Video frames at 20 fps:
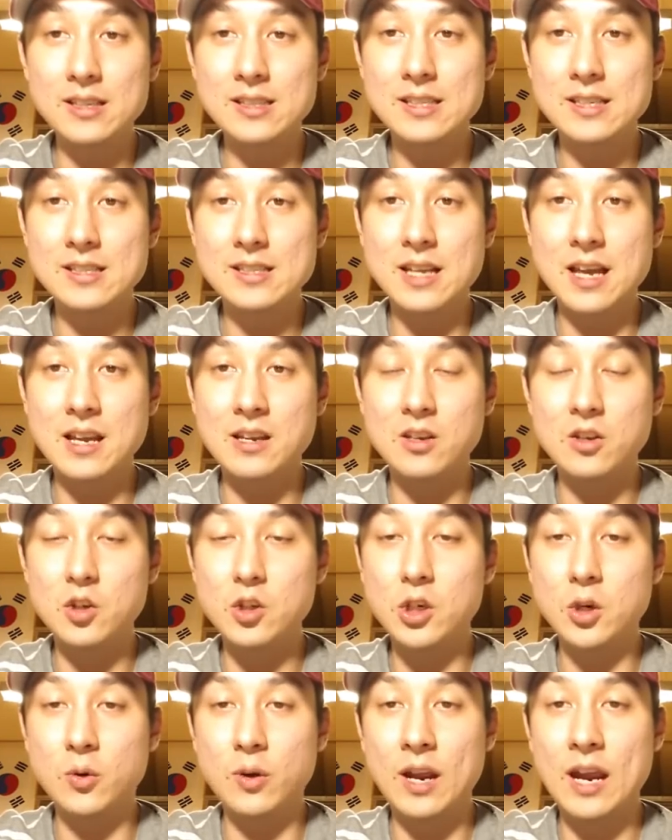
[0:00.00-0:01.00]
this is that
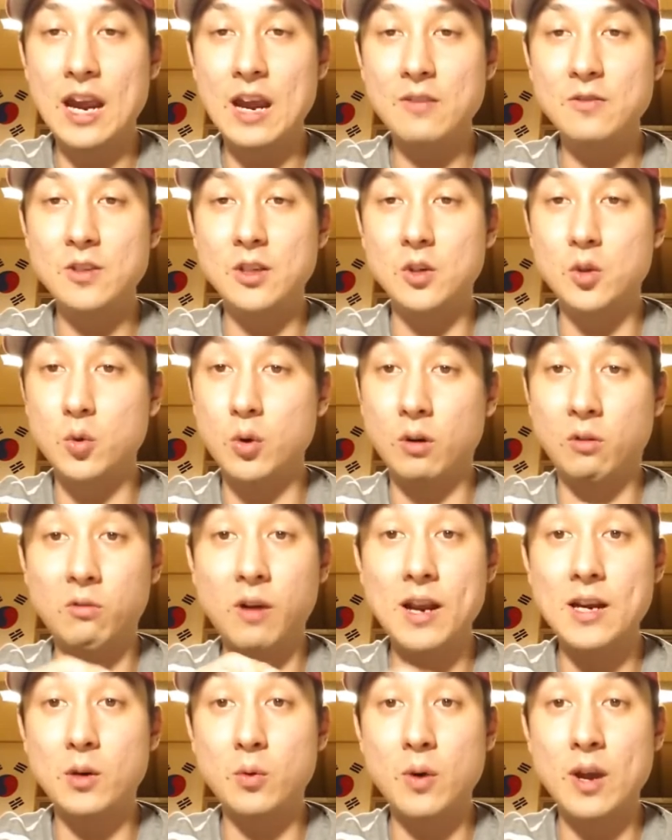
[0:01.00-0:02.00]
you don't have to do it
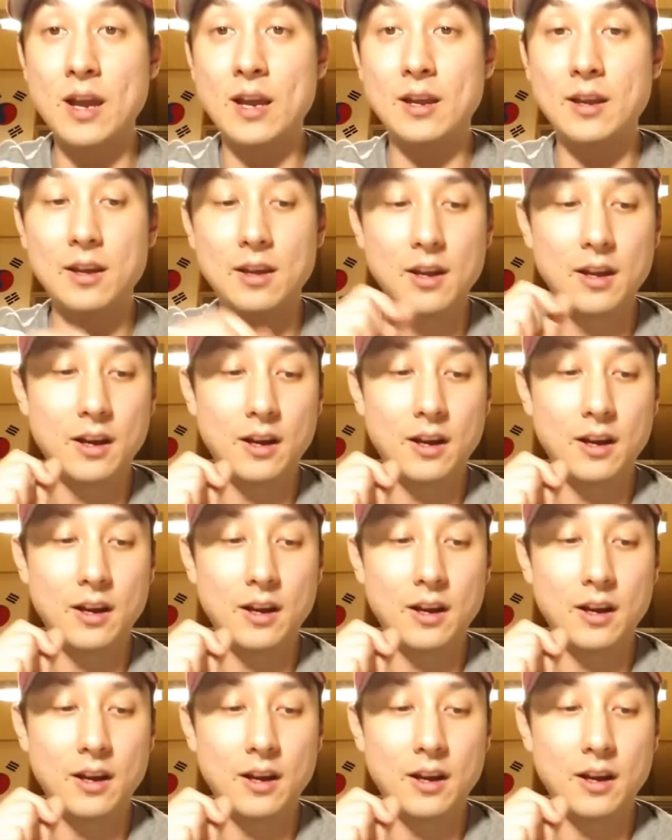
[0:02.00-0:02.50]
right away.